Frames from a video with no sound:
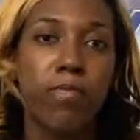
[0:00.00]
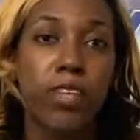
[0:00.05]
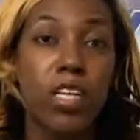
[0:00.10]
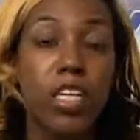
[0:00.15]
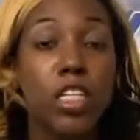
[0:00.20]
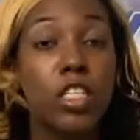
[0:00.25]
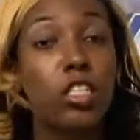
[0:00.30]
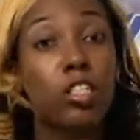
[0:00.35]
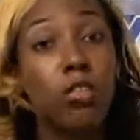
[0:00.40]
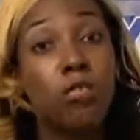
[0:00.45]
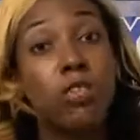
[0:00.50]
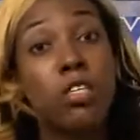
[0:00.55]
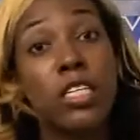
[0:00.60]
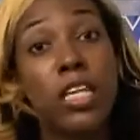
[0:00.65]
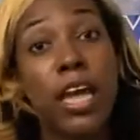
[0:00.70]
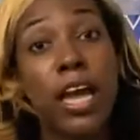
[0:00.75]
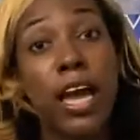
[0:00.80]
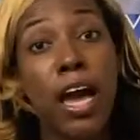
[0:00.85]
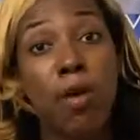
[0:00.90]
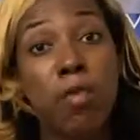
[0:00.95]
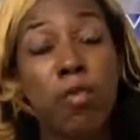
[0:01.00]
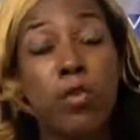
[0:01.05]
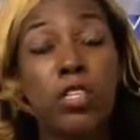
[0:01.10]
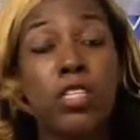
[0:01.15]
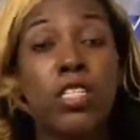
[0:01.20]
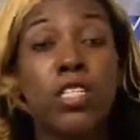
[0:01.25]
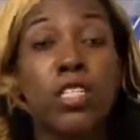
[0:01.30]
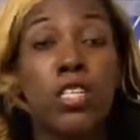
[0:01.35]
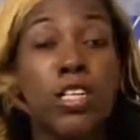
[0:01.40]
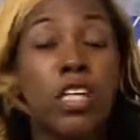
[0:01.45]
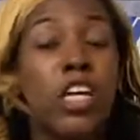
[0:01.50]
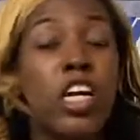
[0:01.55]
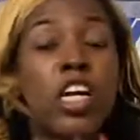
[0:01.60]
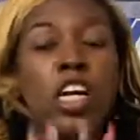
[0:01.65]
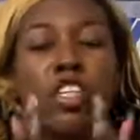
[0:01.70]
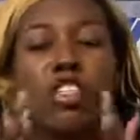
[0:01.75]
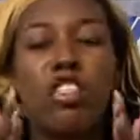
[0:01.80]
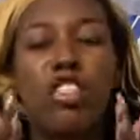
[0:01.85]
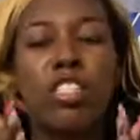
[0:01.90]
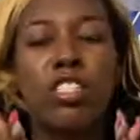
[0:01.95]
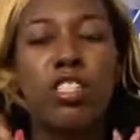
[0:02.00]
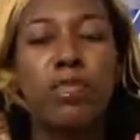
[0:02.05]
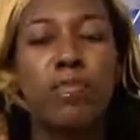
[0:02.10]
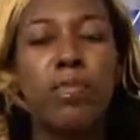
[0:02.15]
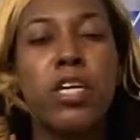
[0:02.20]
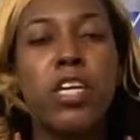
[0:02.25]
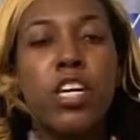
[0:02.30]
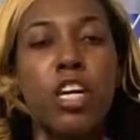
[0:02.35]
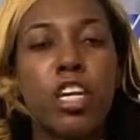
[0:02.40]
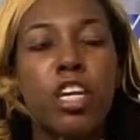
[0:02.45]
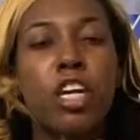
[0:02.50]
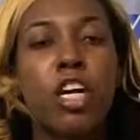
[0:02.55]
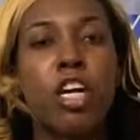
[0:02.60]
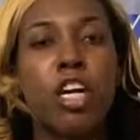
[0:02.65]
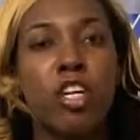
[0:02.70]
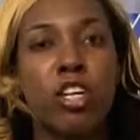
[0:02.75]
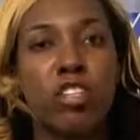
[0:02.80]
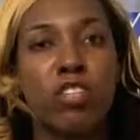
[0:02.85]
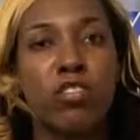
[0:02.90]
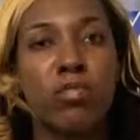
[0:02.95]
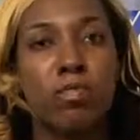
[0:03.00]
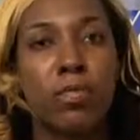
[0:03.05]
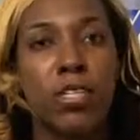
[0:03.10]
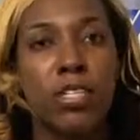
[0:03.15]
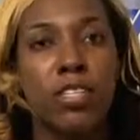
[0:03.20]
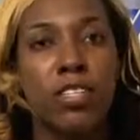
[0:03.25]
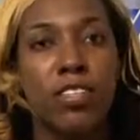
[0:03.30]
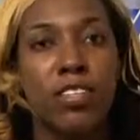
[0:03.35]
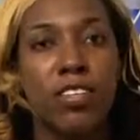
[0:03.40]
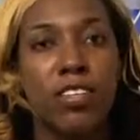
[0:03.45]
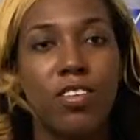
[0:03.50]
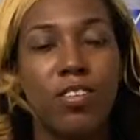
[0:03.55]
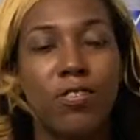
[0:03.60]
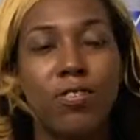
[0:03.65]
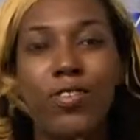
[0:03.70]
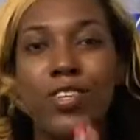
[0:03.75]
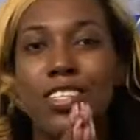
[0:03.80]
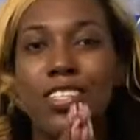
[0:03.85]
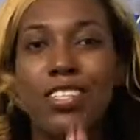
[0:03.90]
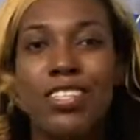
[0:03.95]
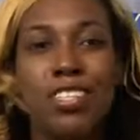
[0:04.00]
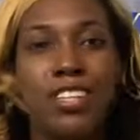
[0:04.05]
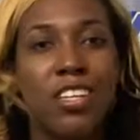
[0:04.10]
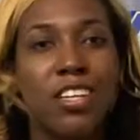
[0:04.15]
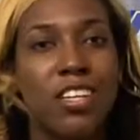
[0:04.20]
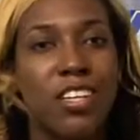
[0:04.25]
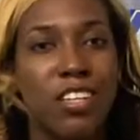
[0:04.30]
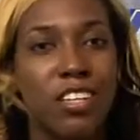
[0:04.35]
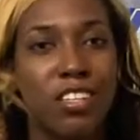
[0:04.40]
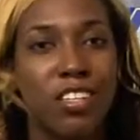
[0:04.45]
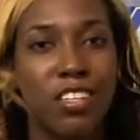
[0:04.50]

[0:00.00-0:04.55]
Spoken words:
And so today I want to just speak encouragement once again,